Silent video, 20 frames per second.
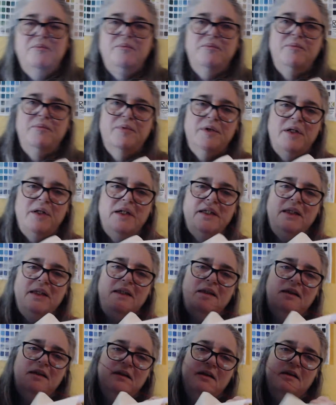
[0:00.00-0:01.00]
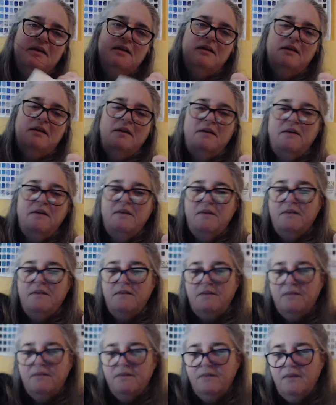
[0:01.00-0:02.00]
brought the
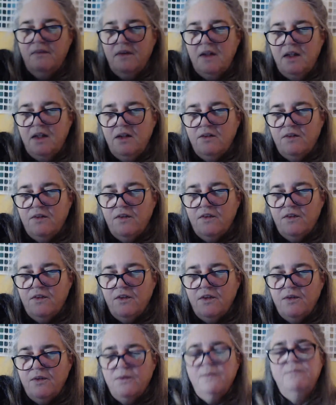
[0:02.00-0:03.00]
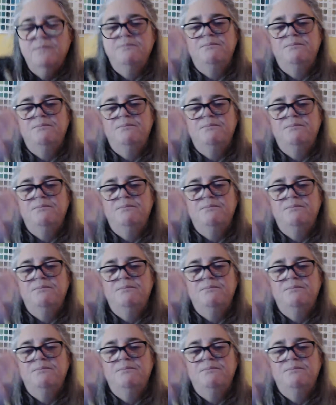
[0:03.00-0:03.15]
needle through,